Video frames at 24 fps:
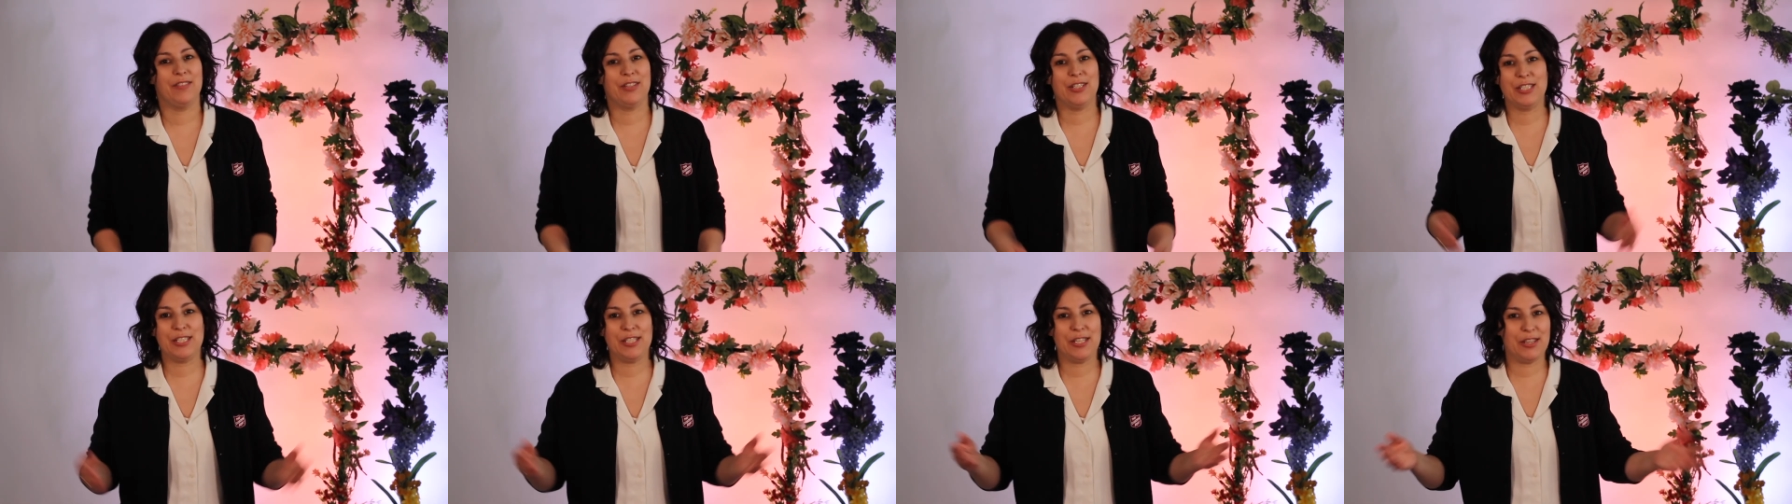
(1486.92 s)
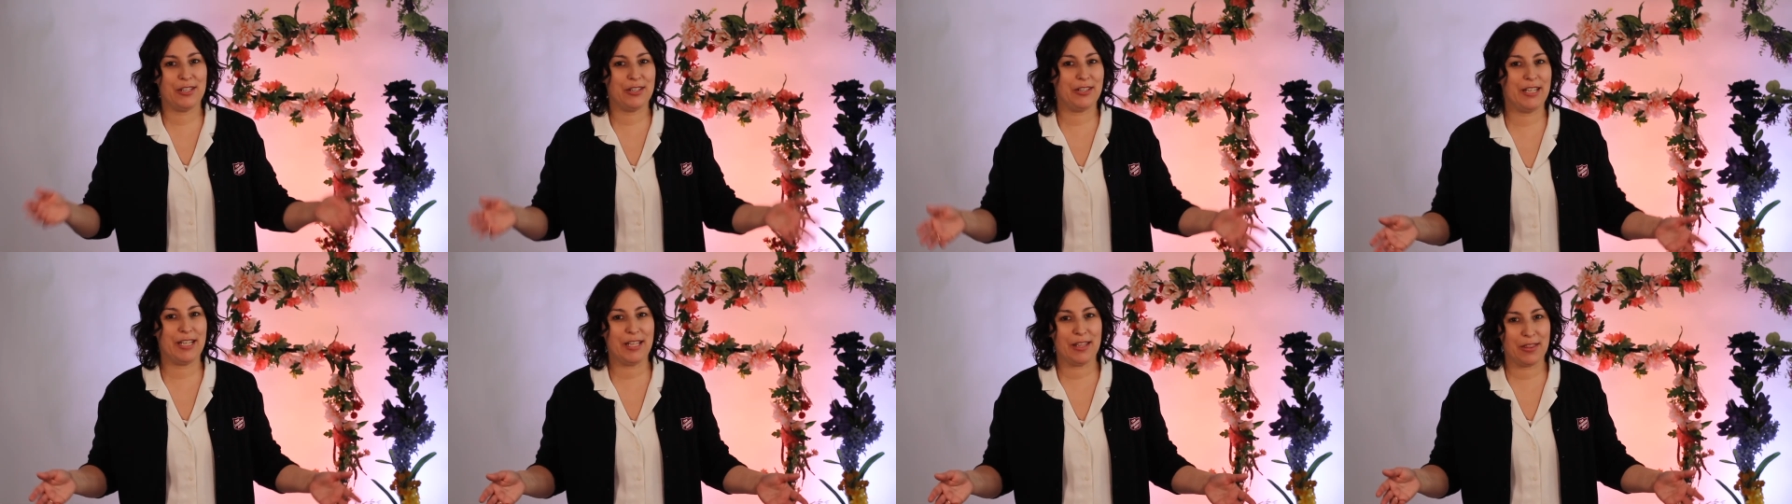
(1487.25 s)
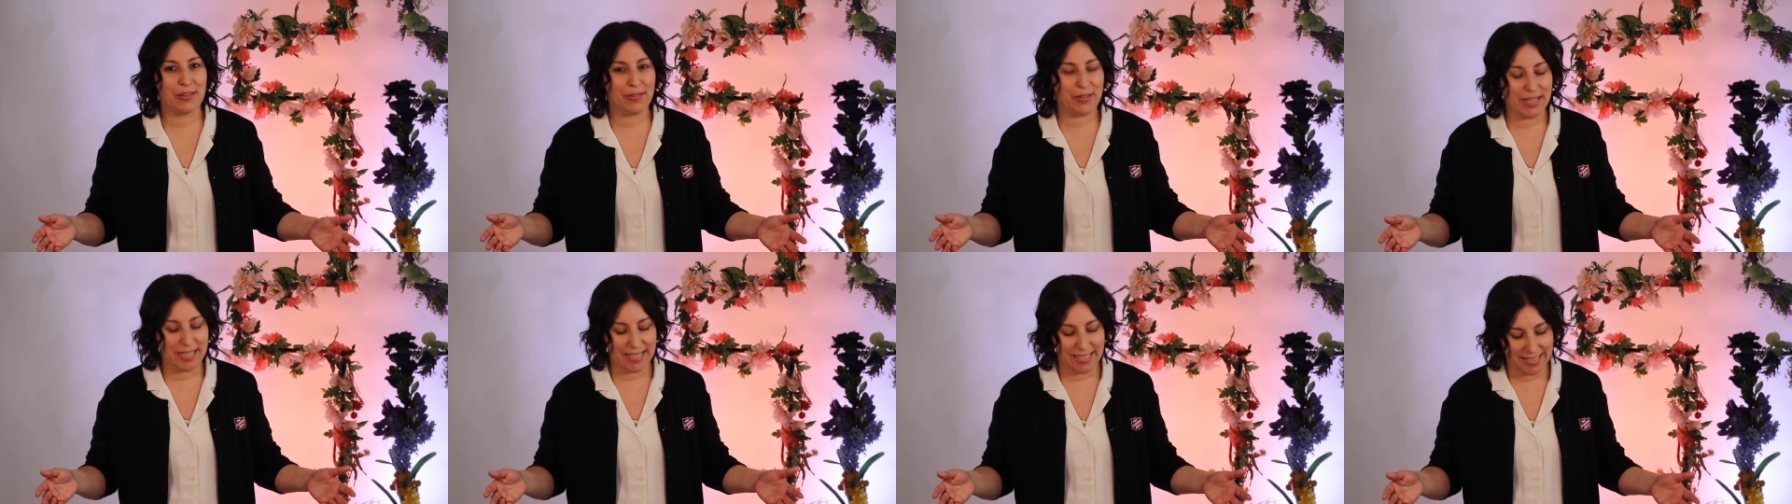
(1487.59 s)
Verse
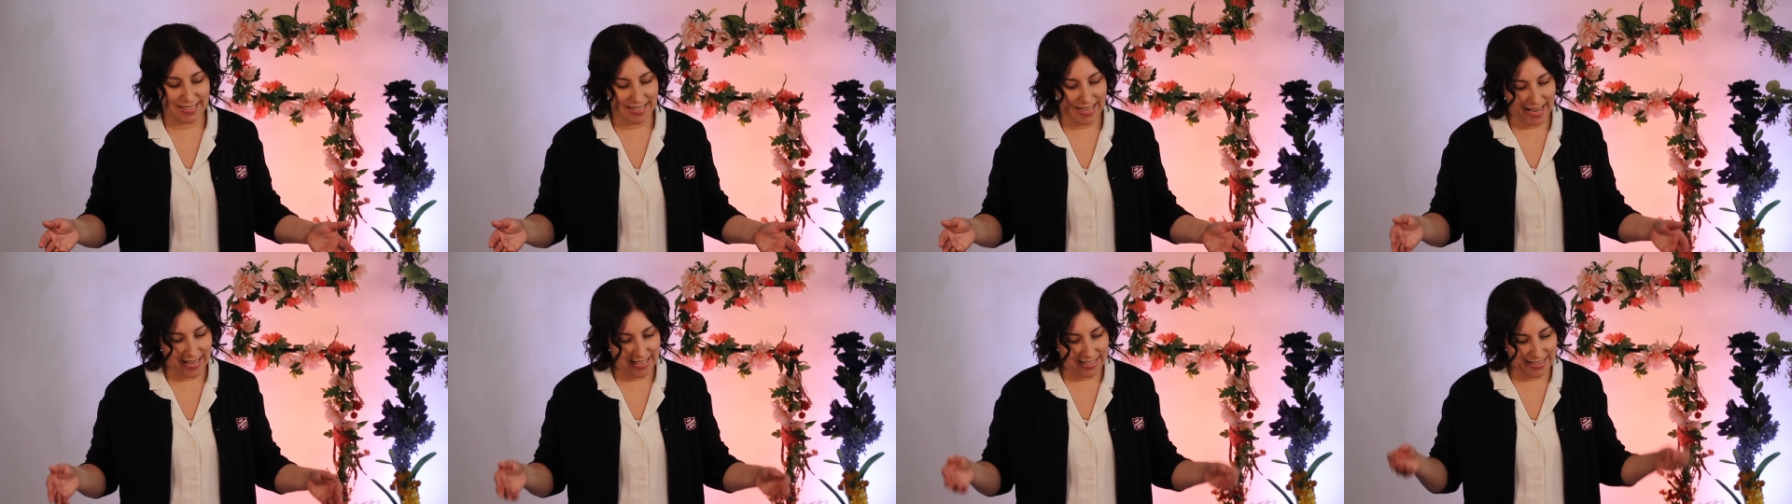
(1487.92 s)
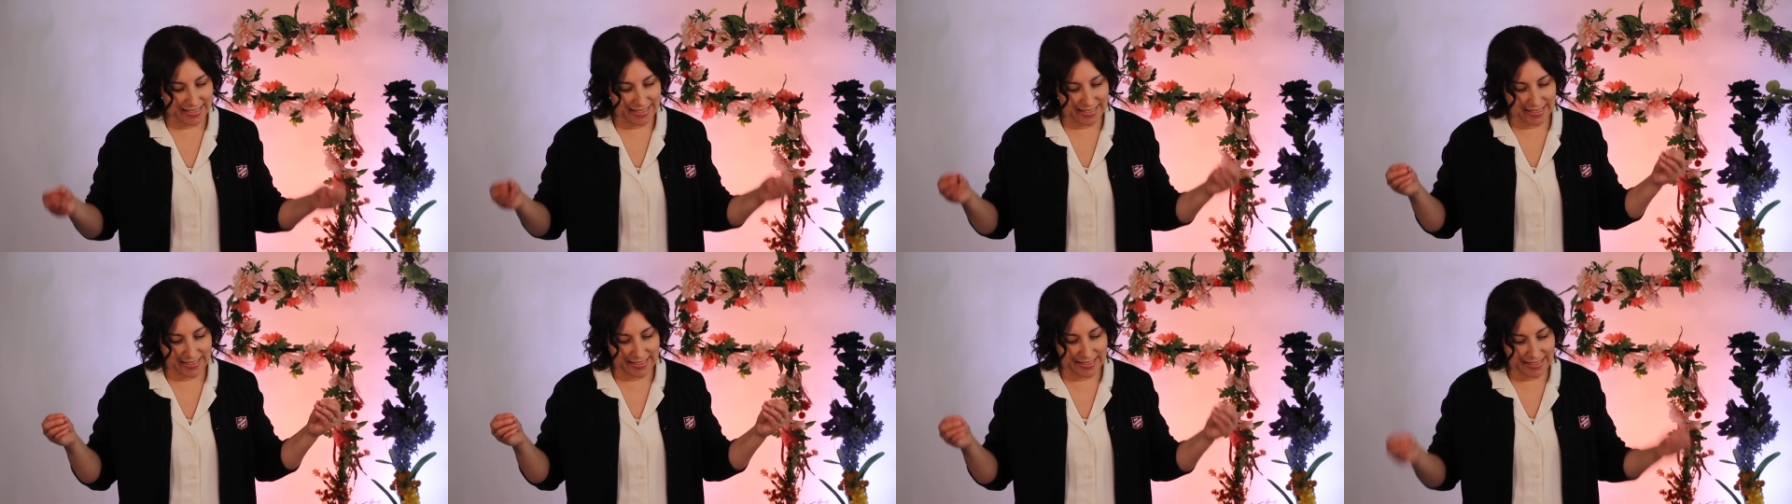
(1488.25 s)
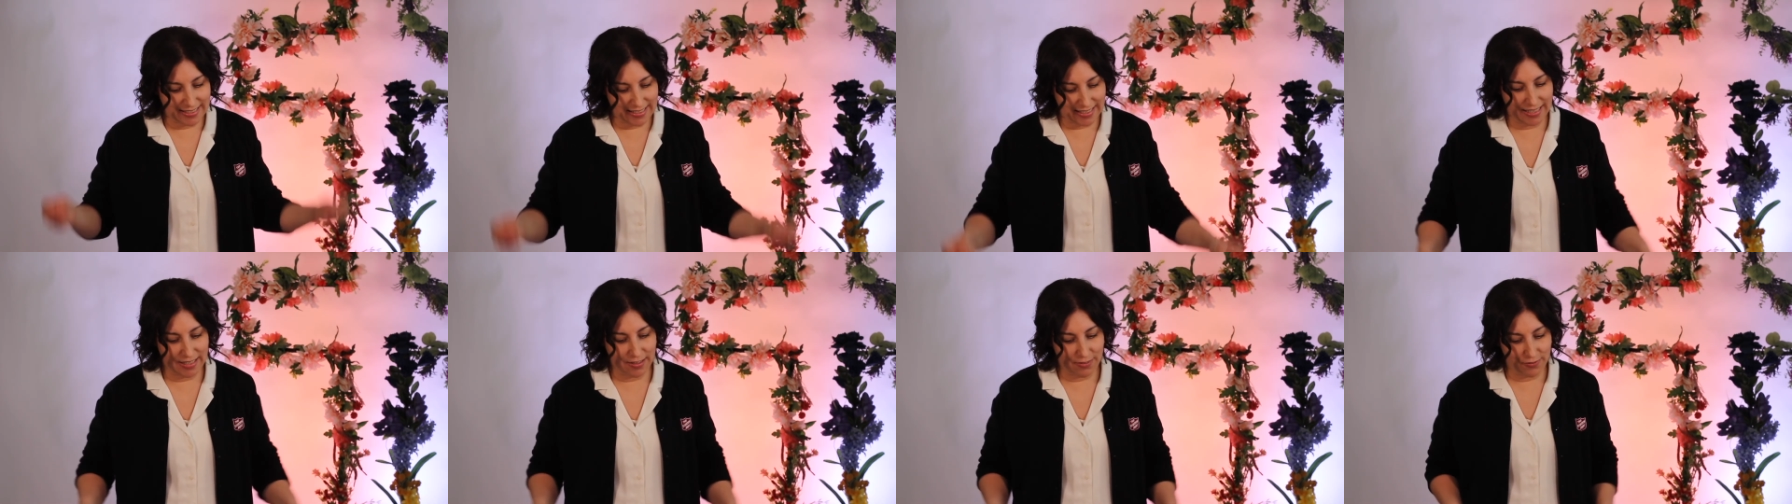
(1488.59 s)
33 says to
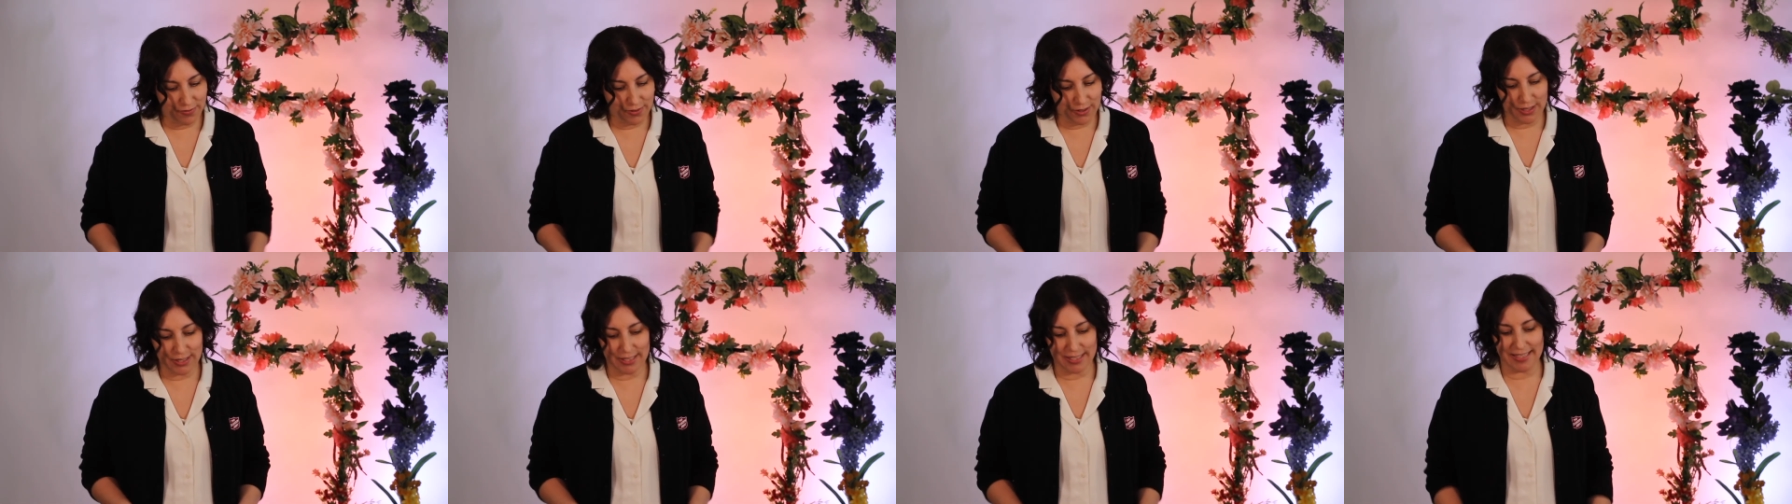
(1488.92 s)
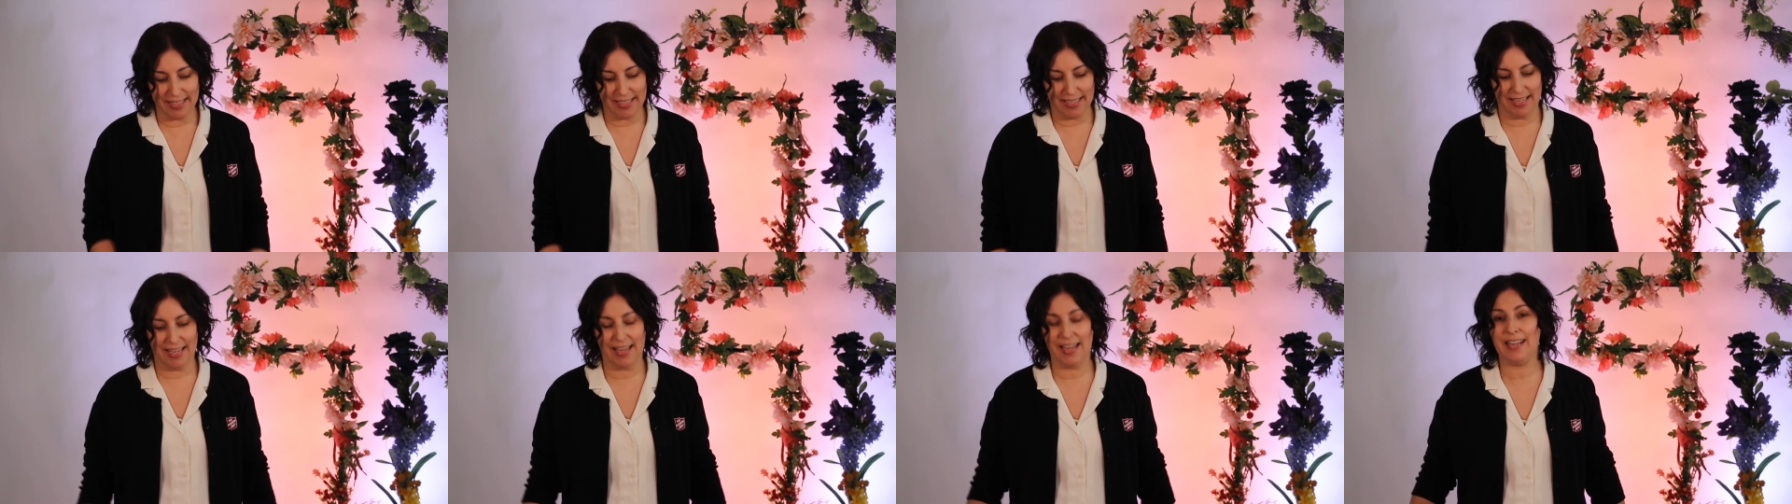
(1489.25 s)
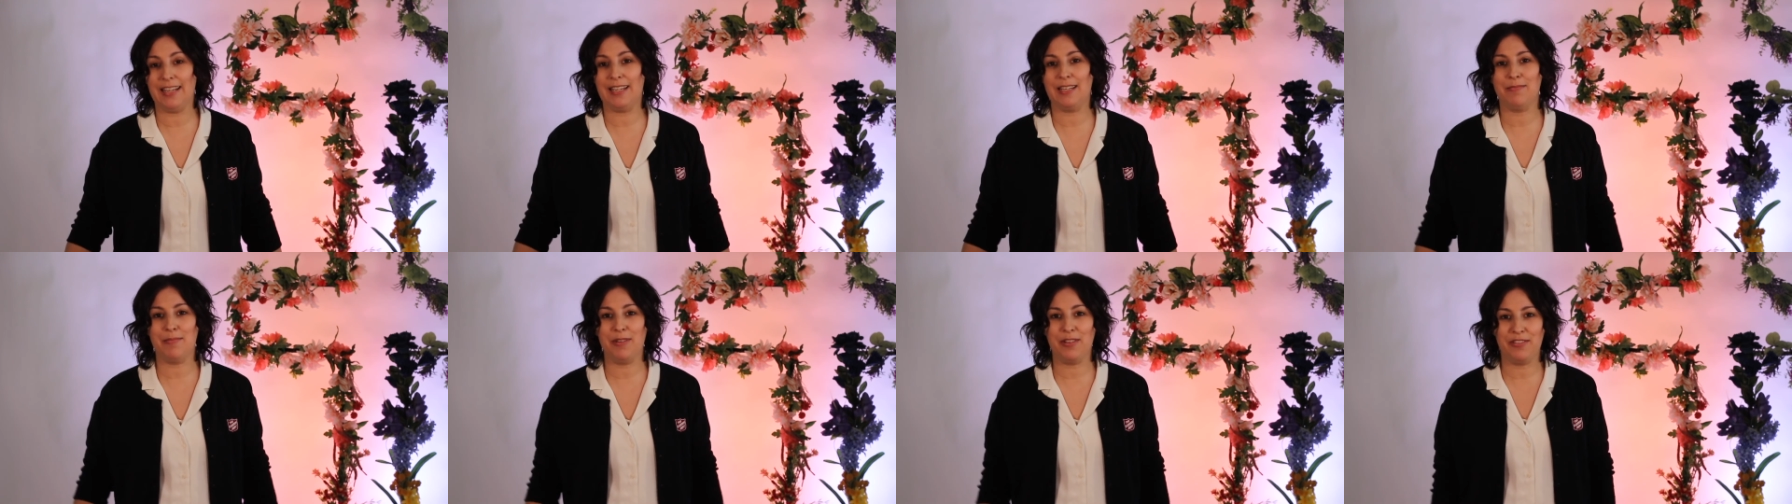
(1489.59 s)
seek first the
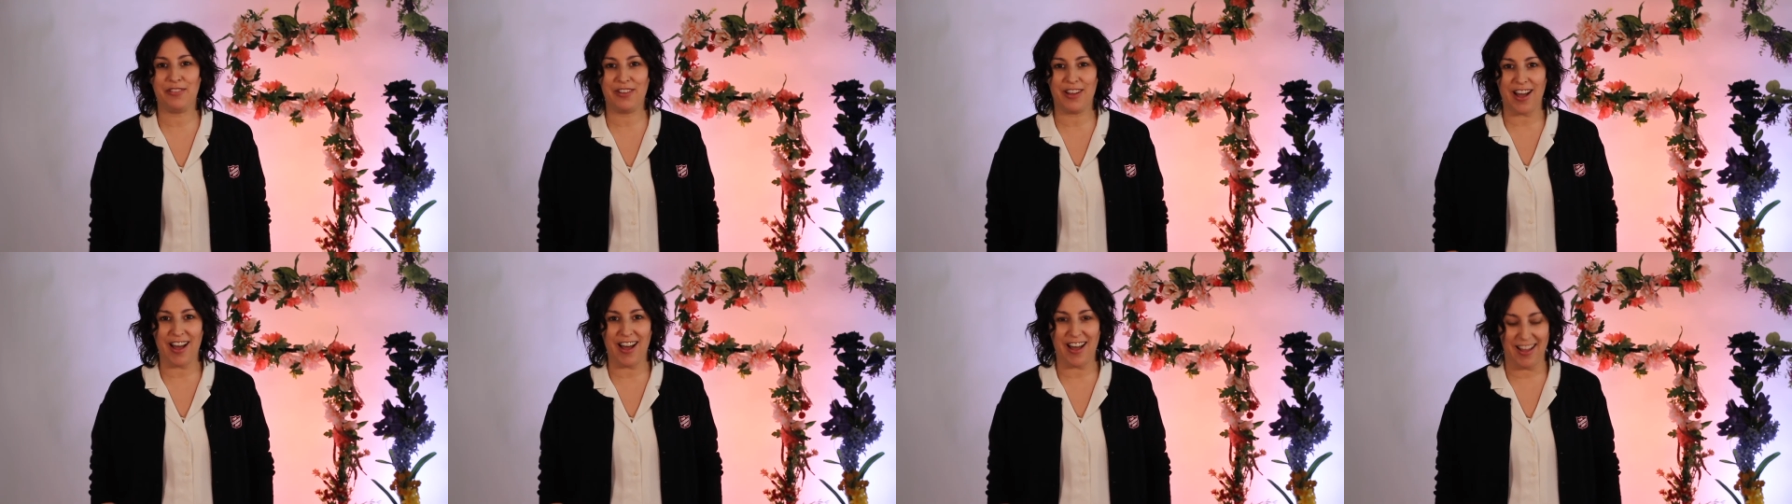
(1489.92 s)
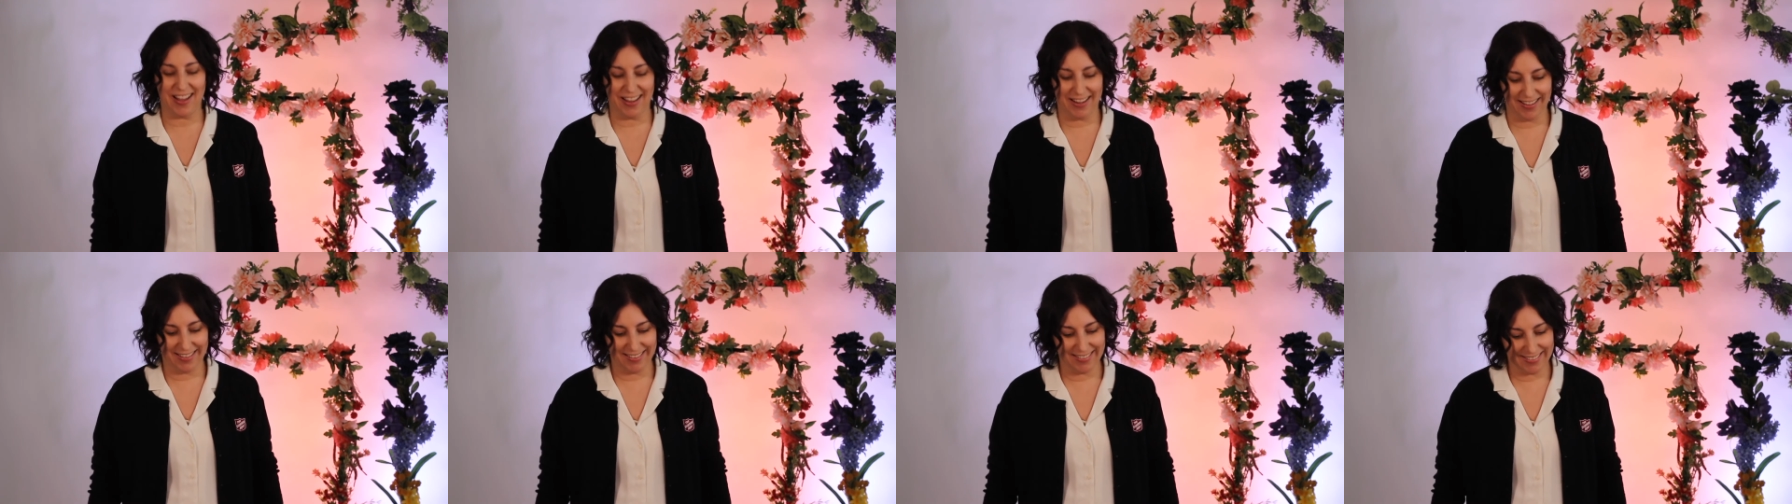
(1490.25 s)
kingdom of God.